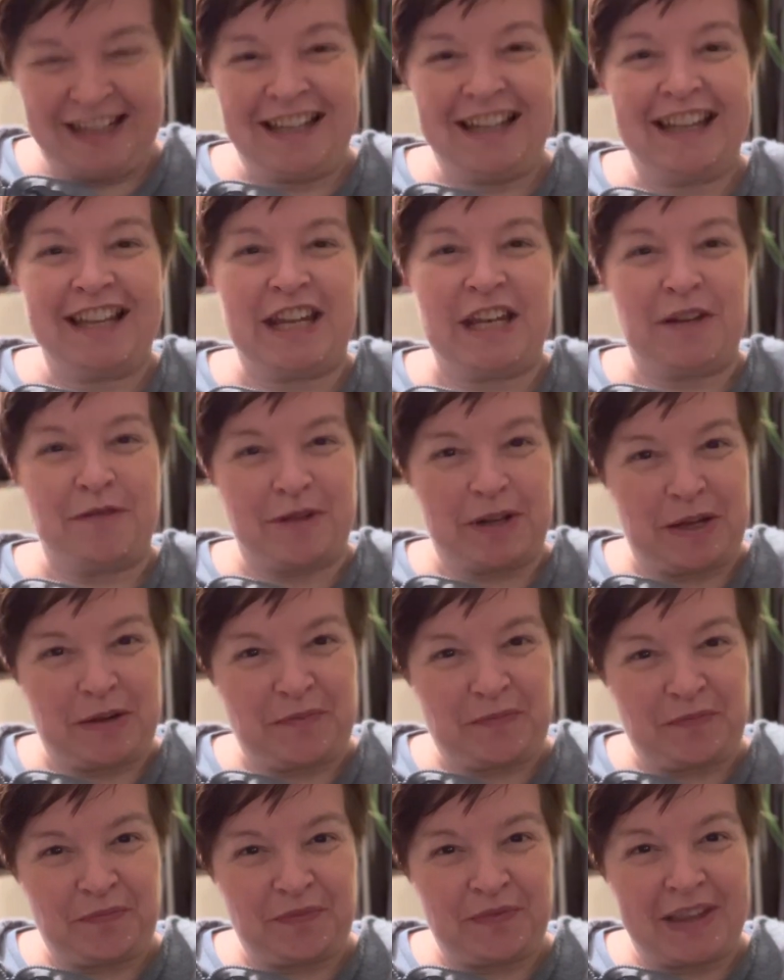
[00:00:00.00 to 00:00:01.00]
Anyway,
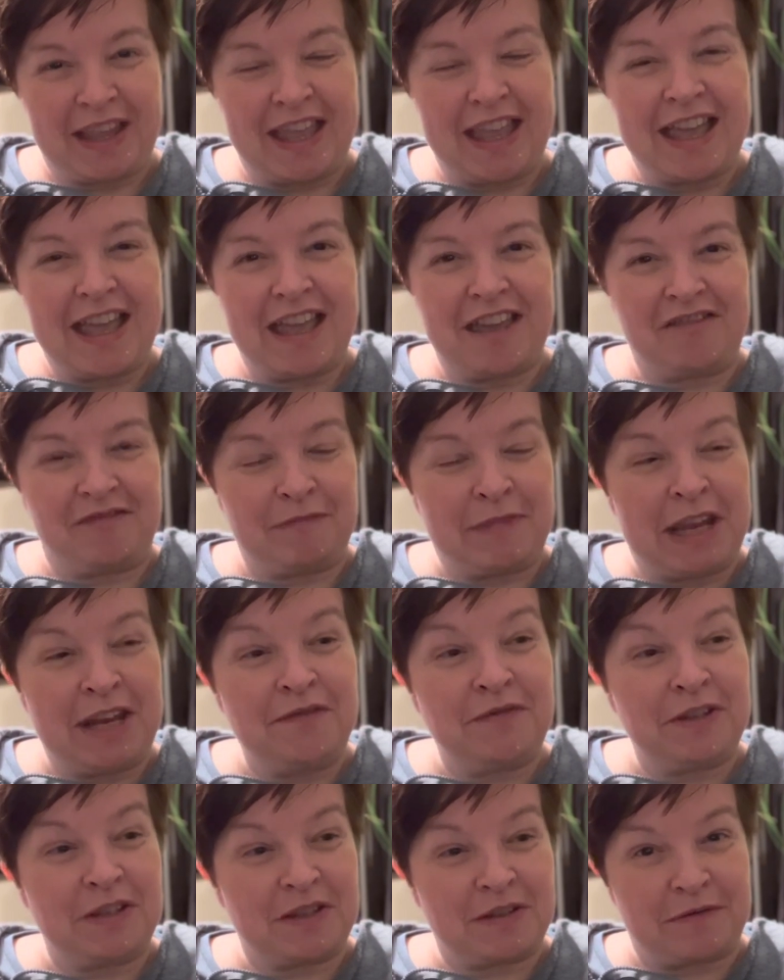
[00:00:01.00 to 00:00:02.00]
I've made
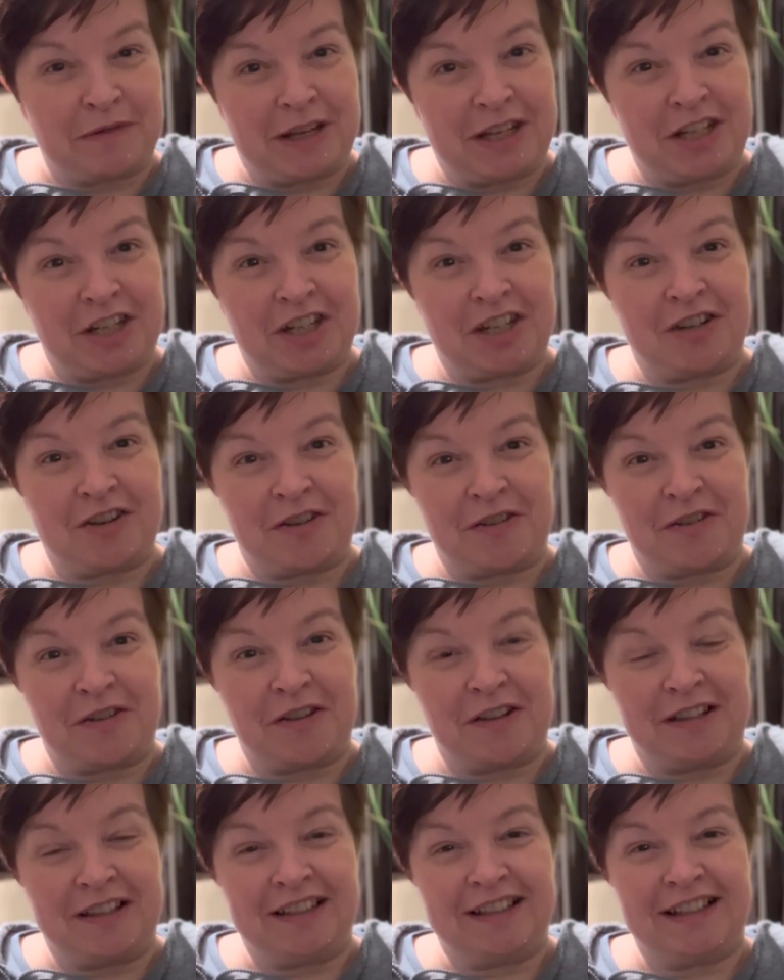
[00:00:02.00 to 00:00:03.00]
the Squidge
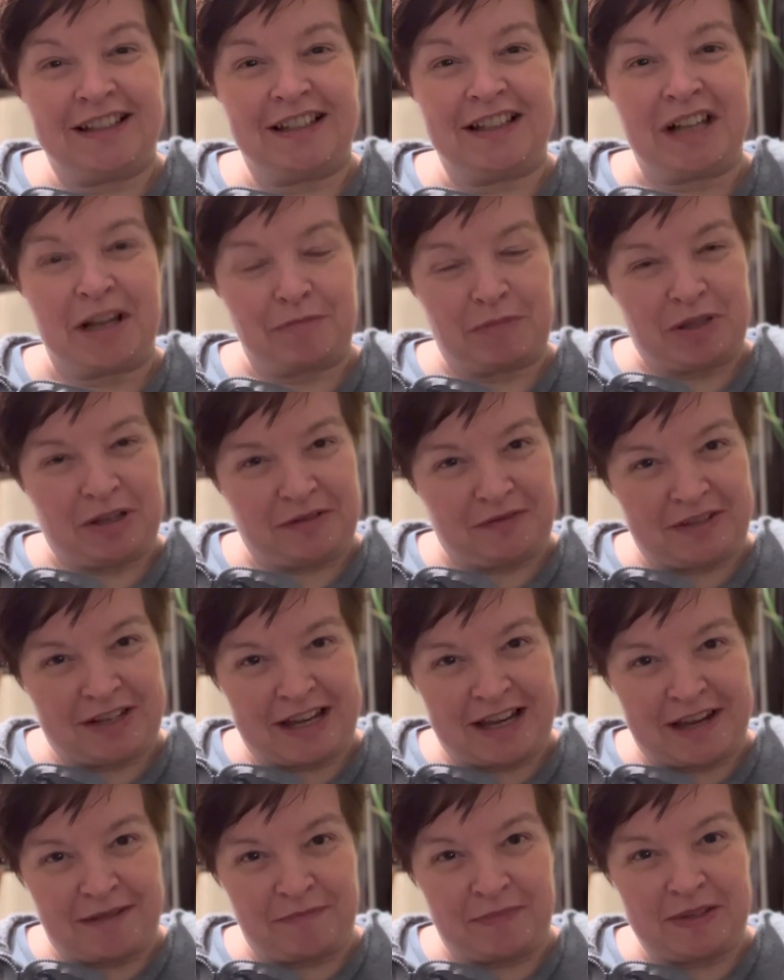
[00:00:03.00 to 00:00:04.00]
shawl a couple of
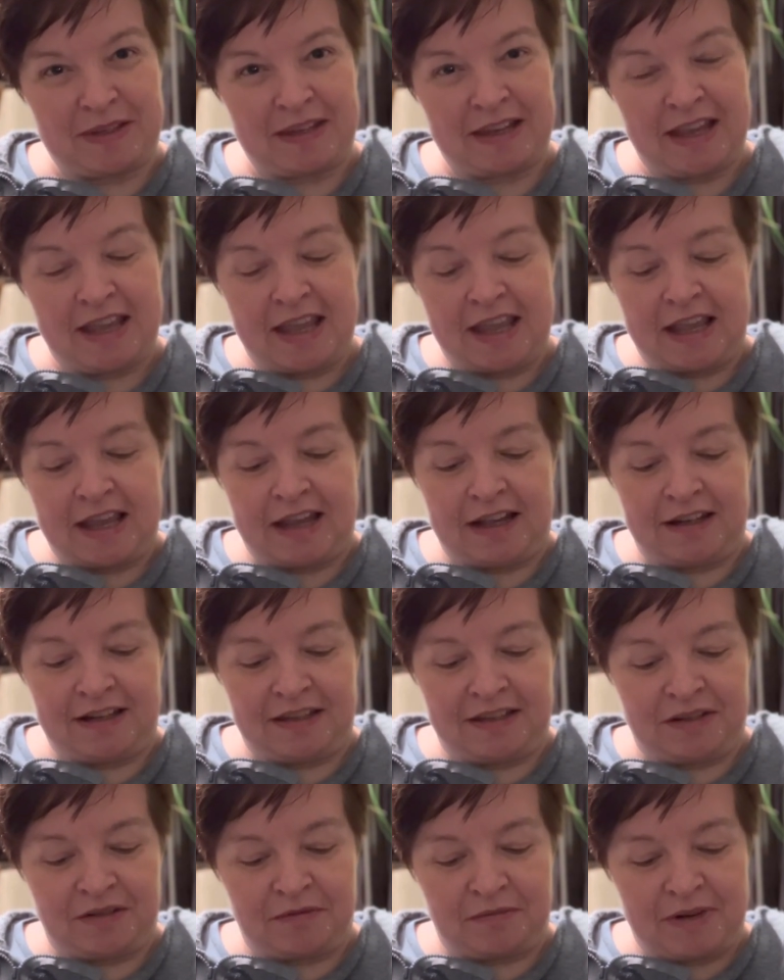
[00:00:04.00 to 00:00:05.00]
times, and
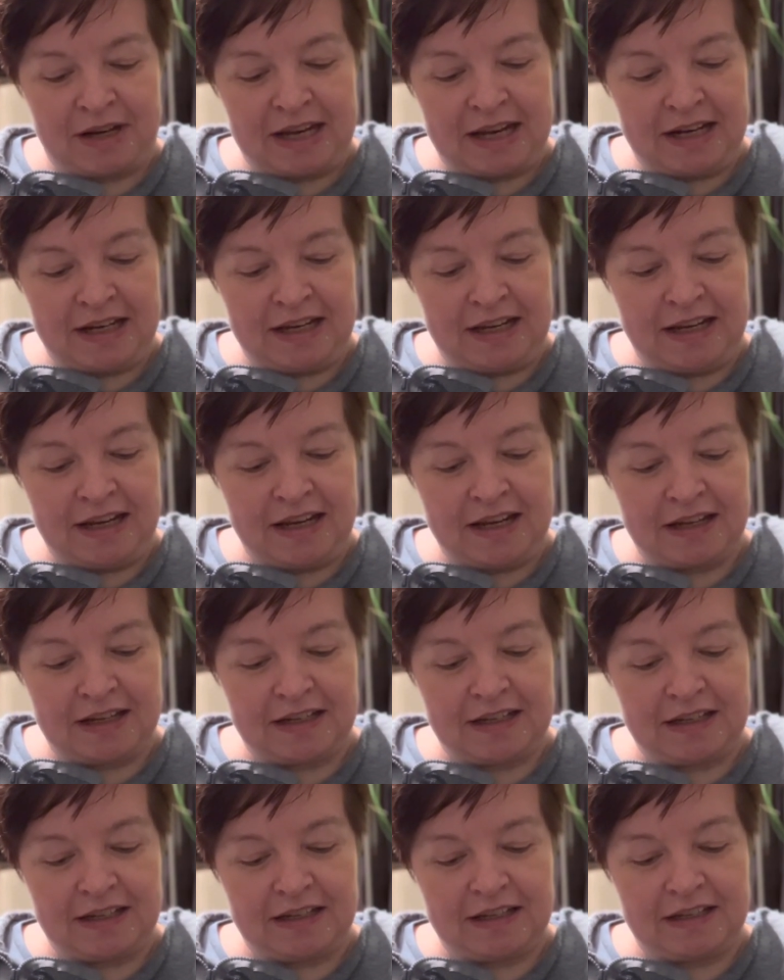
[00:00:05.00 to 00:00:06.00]
it's a really
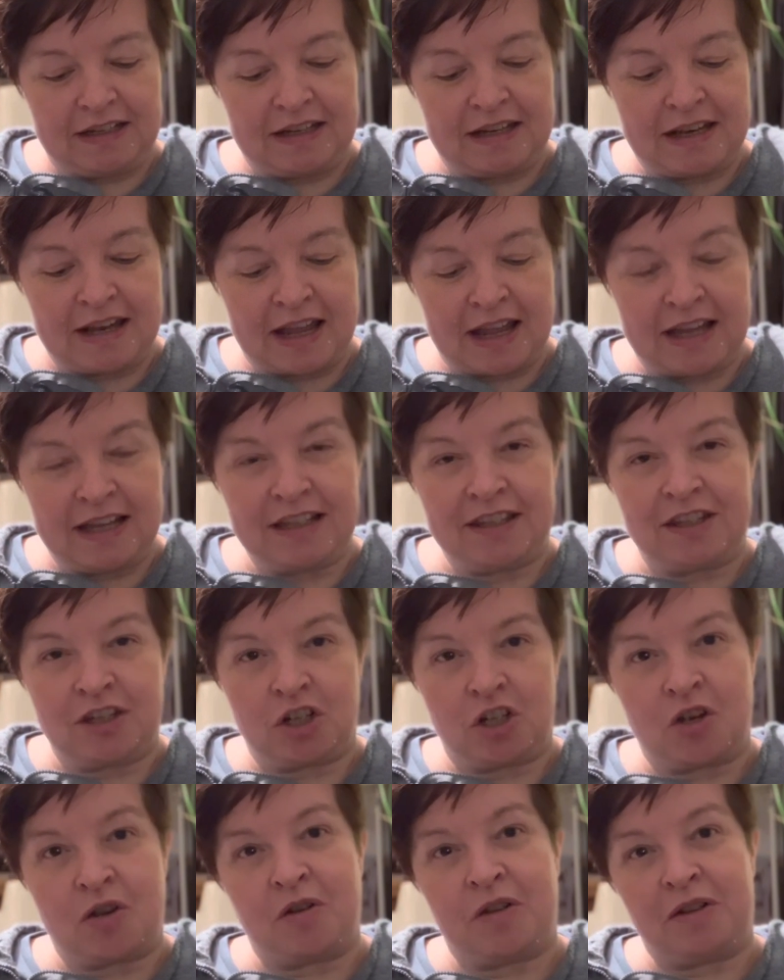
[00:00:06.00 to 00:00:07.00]
nice
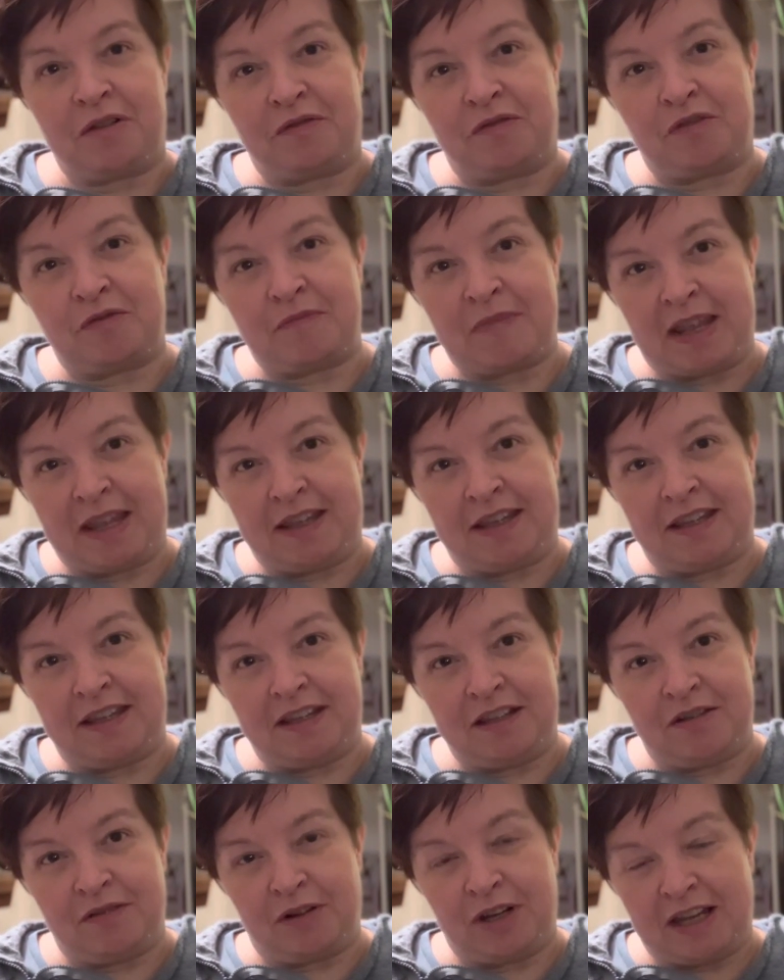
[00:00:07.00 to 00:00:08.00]
shawl for making
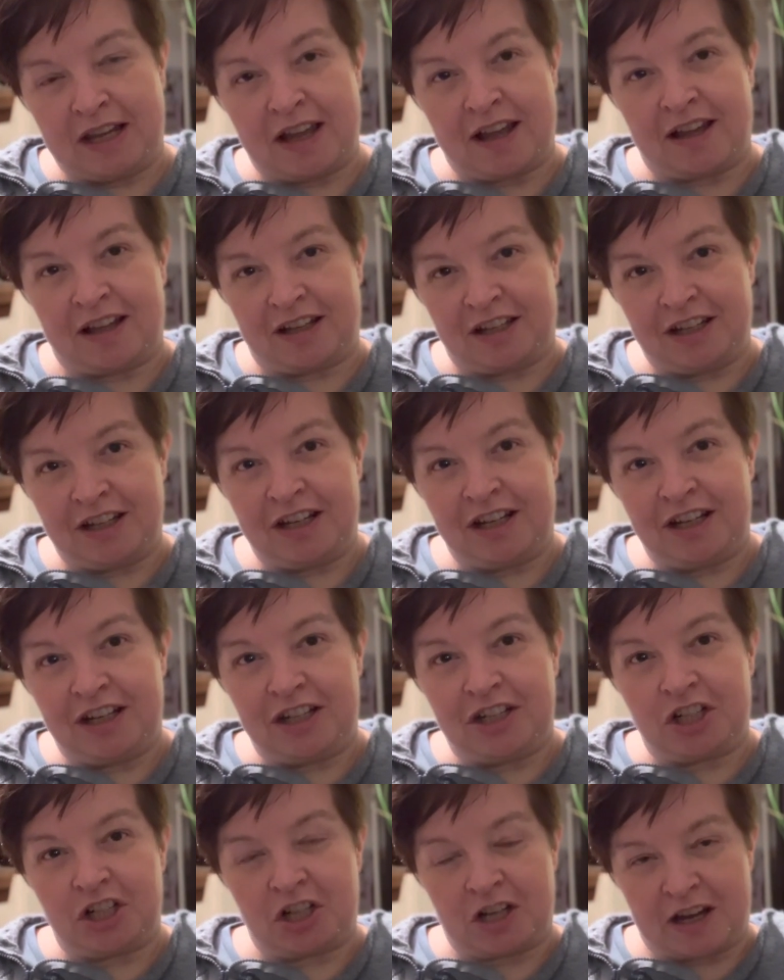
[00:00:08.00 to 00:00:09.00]
your yarn
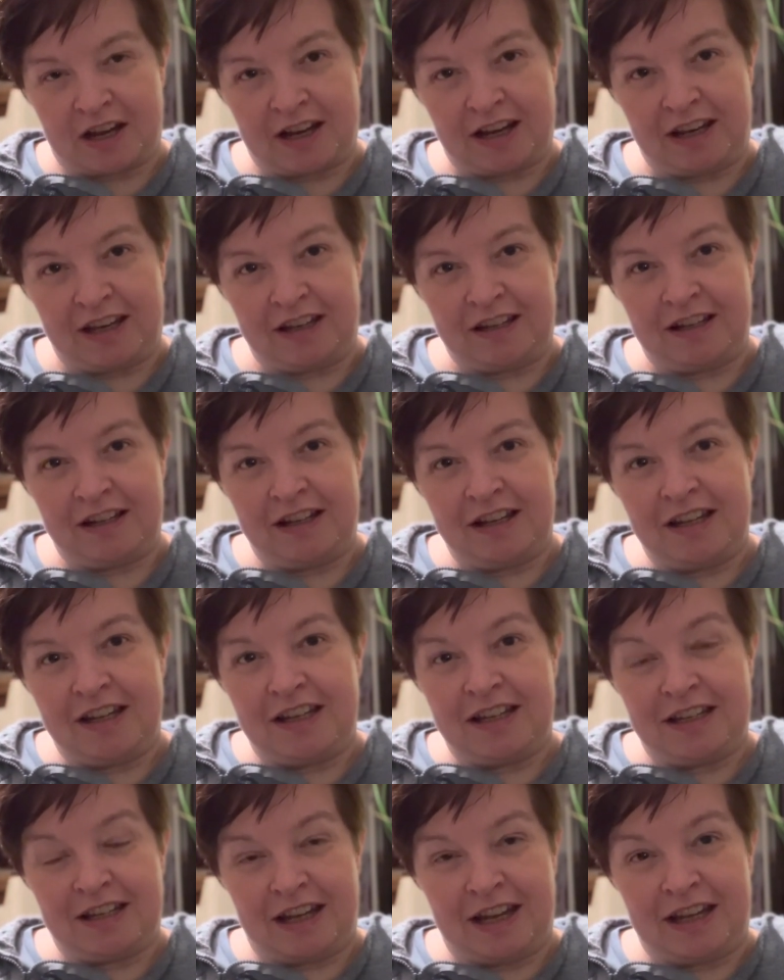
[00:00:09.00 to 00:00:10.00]
shine,
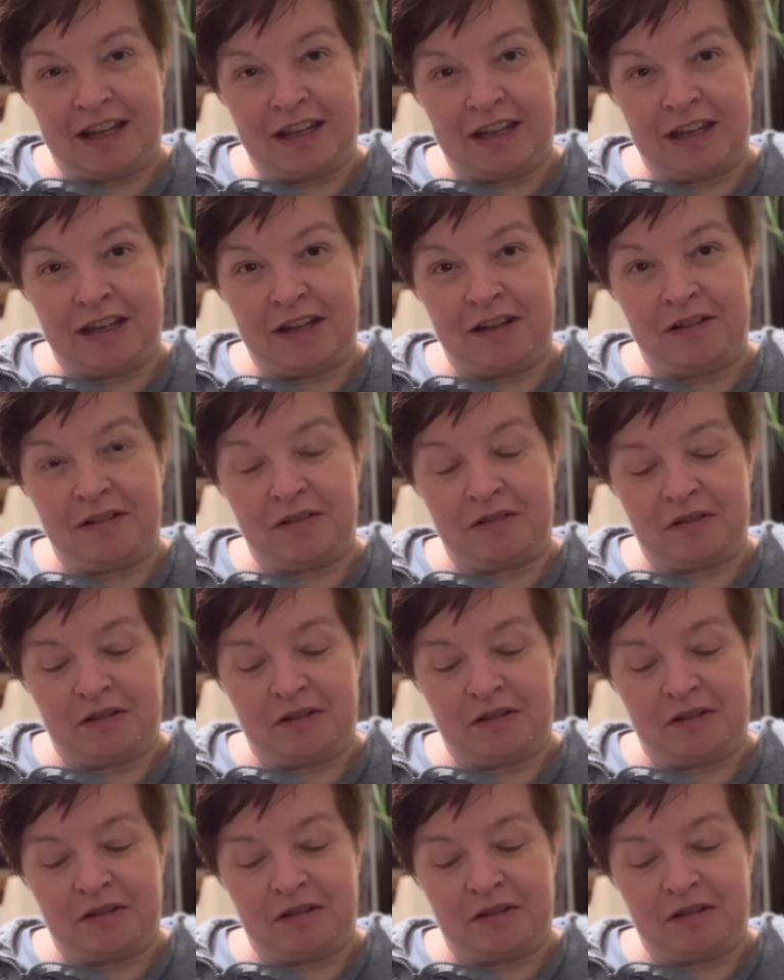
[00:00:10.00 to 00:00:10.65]
taking